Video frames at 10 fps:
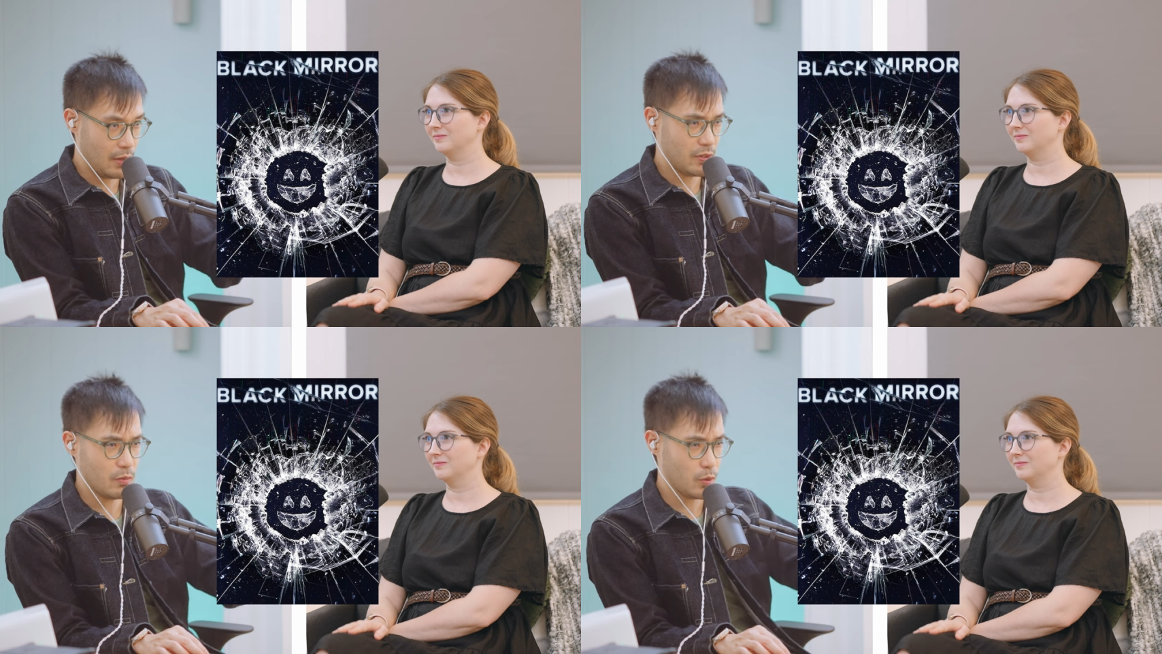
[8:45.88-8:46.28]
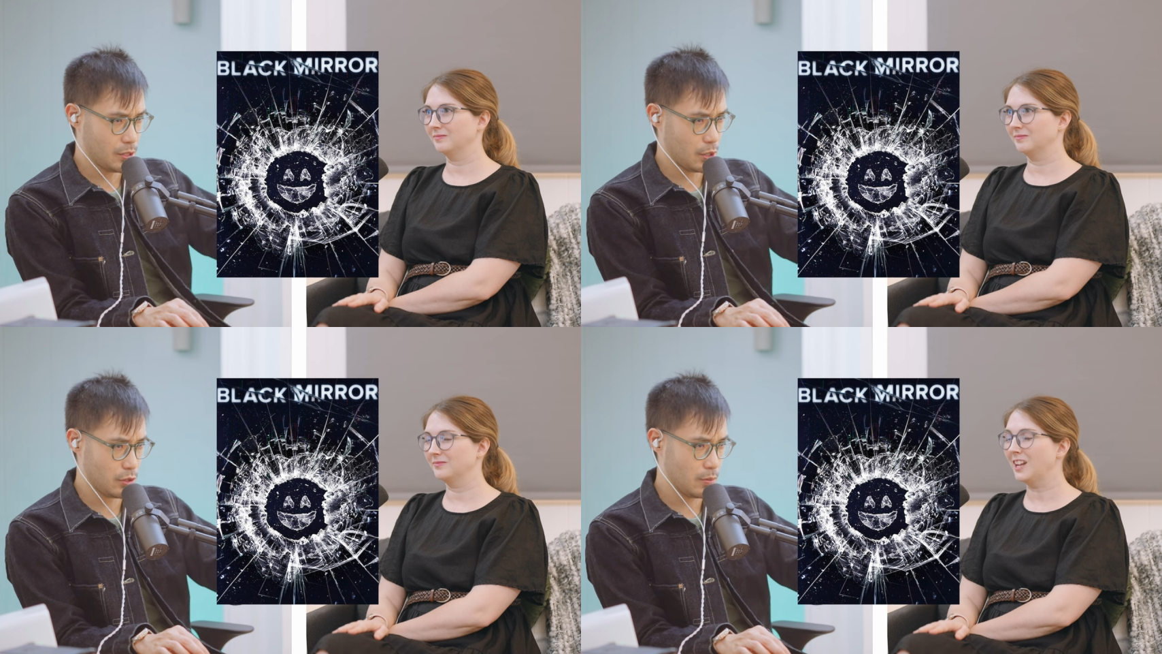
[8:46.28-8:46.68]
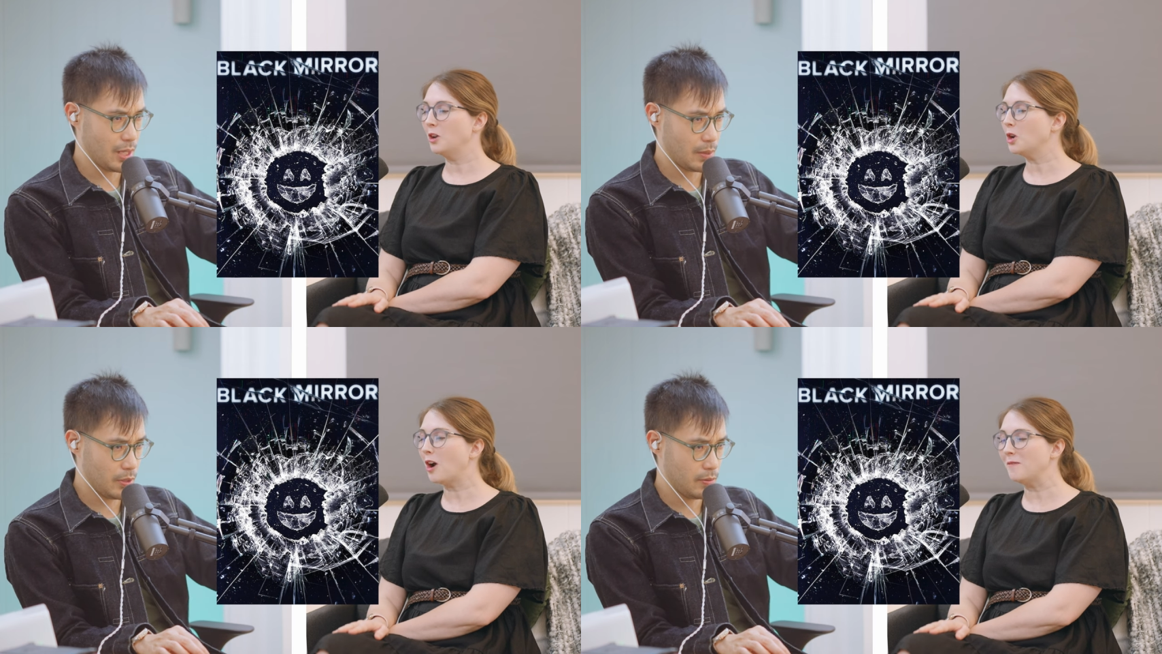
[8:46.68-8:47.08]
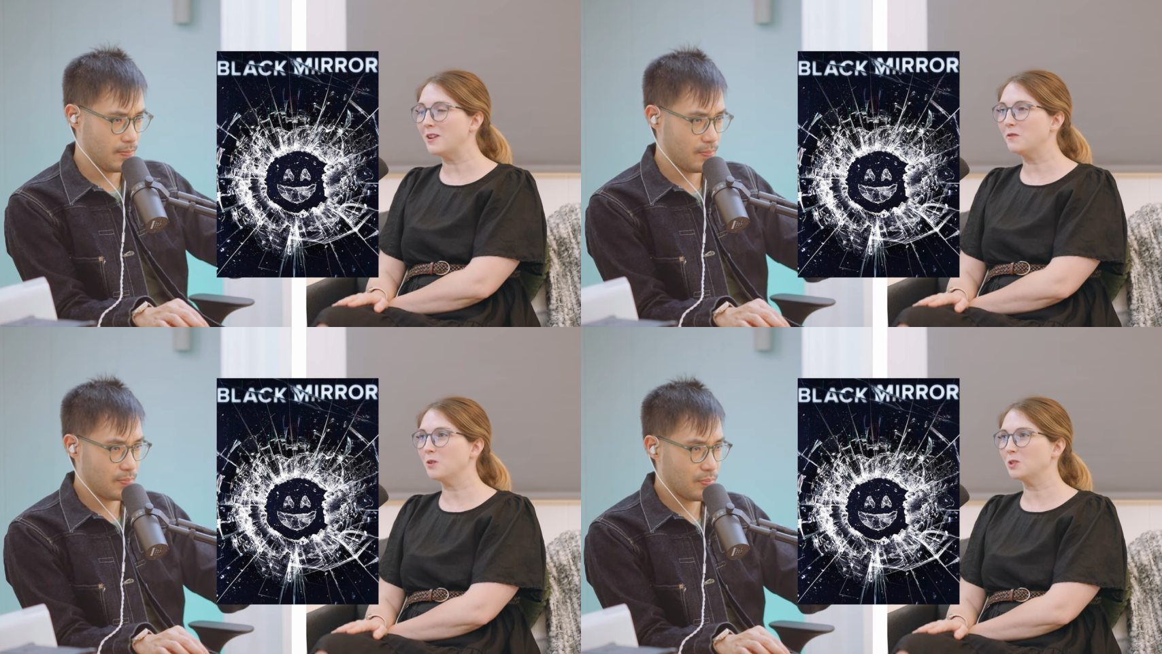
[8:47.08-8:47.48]
Speaker 1: Have you ever watched that show? Black no, Mirror? I've
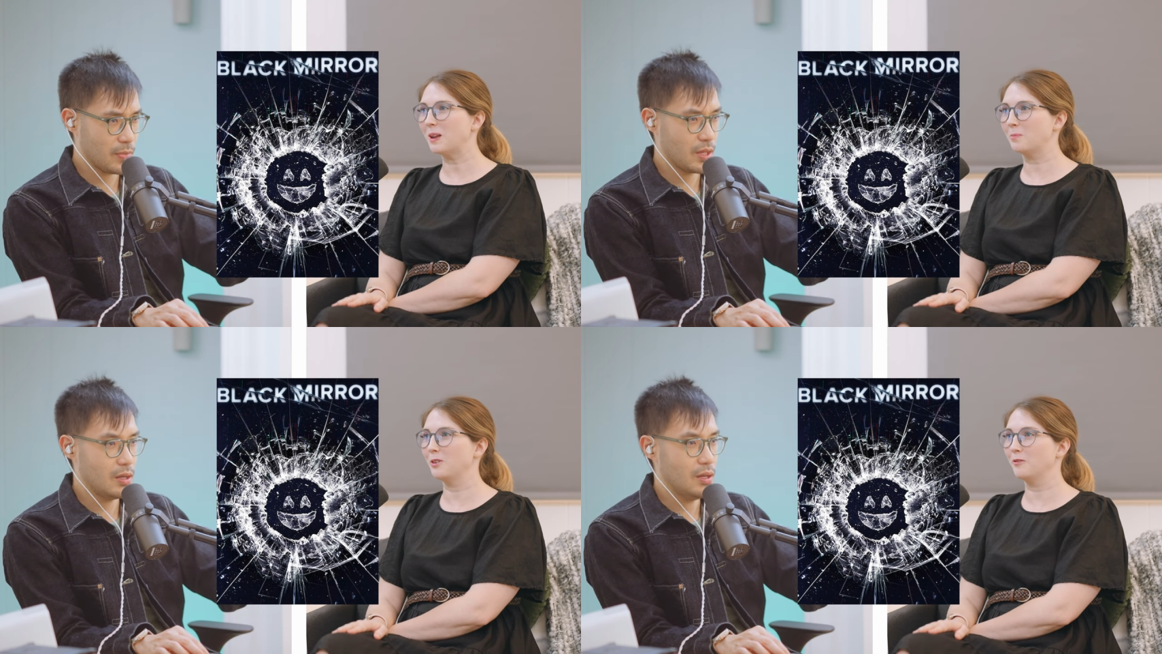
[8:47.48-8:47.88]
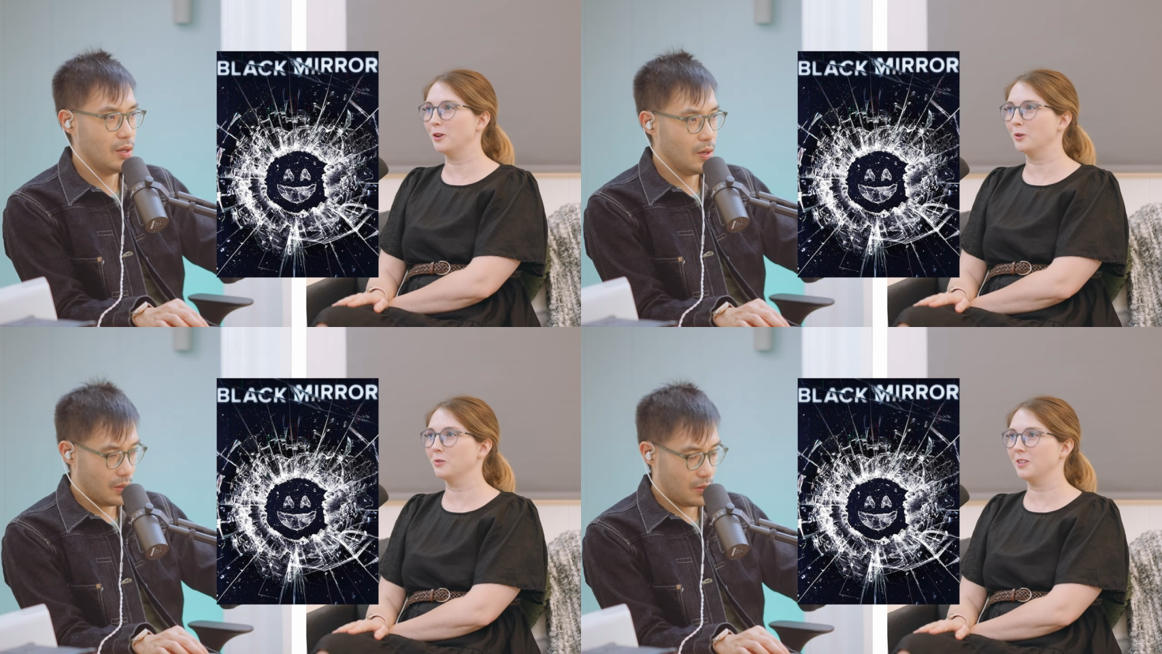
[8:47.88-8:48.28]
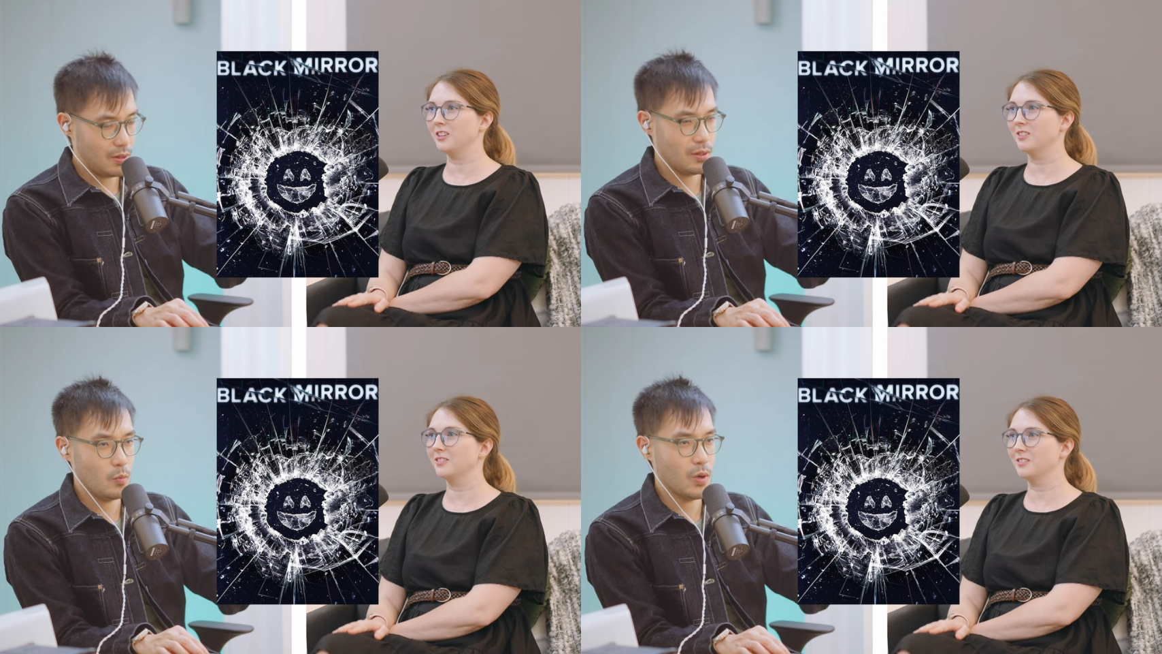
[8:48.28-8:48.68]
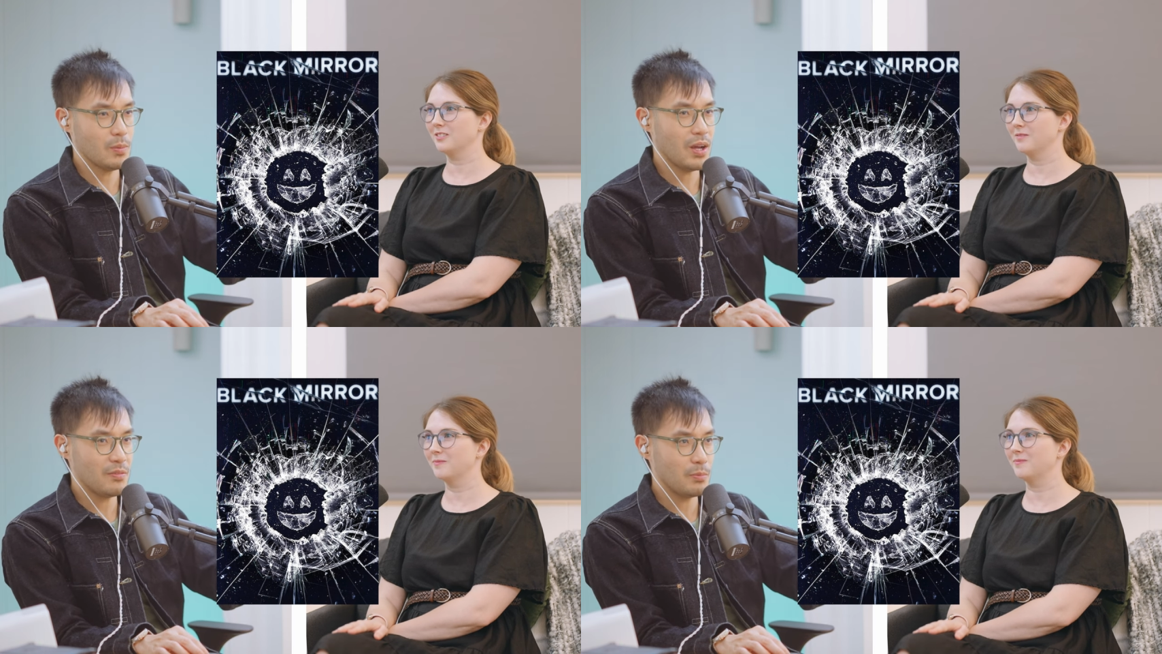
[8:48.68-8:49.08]
Speaker 2: never watched Black Mirror. I've heard good things. One
Speaker 1: of
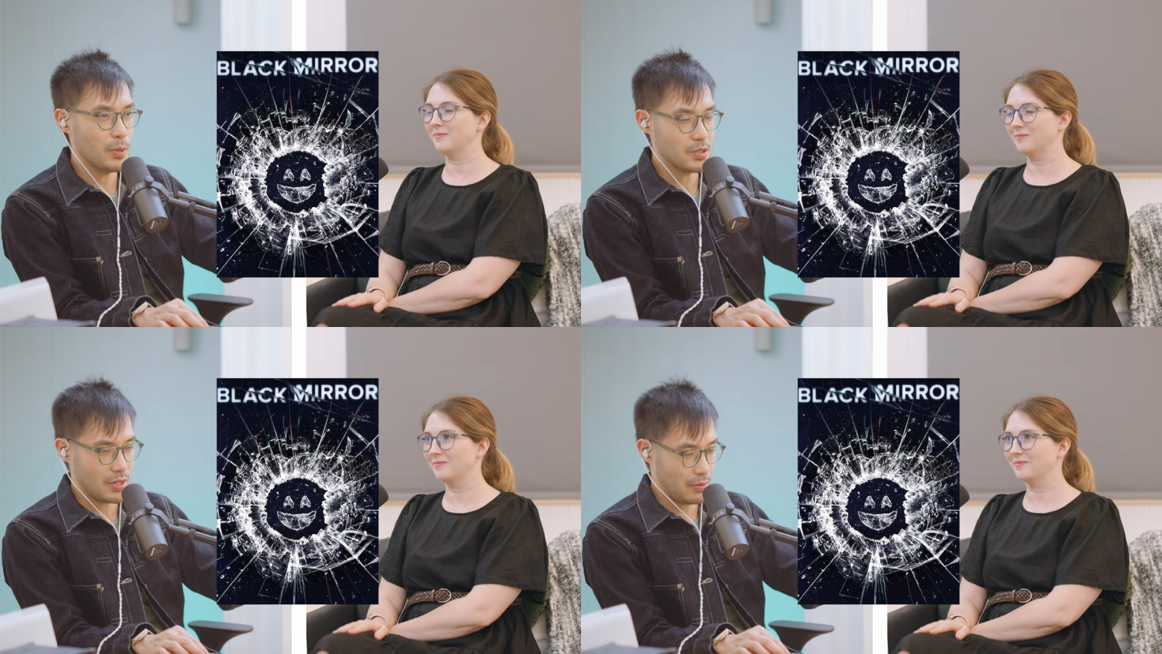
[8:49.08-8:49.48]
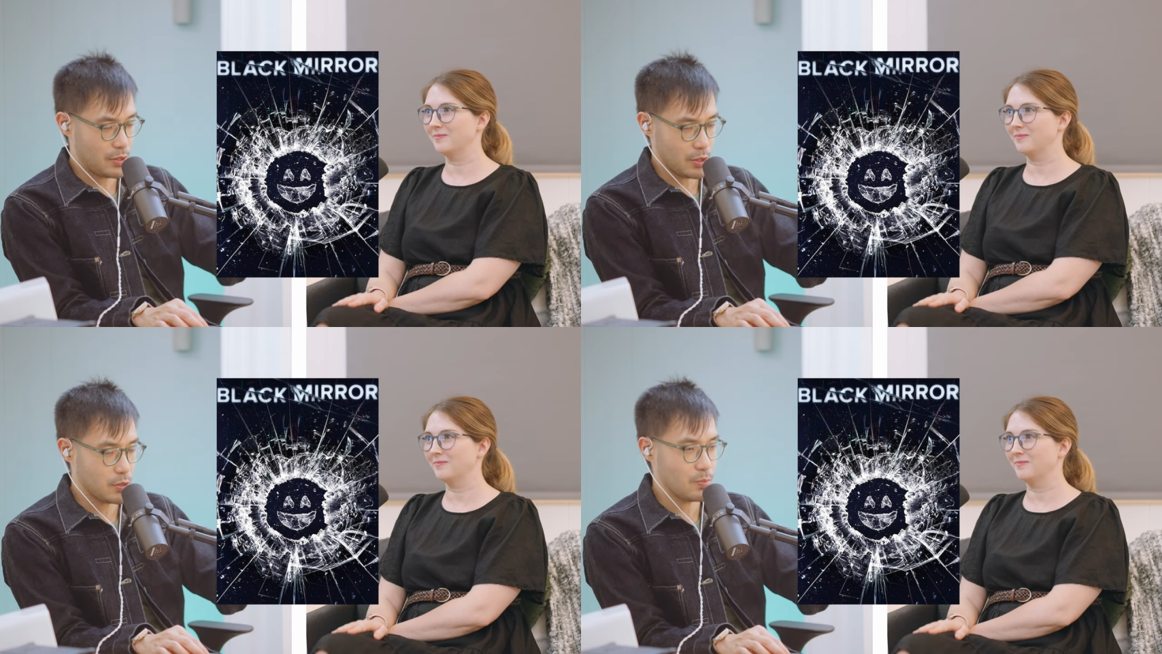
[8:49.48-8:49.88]
my most favorite shows,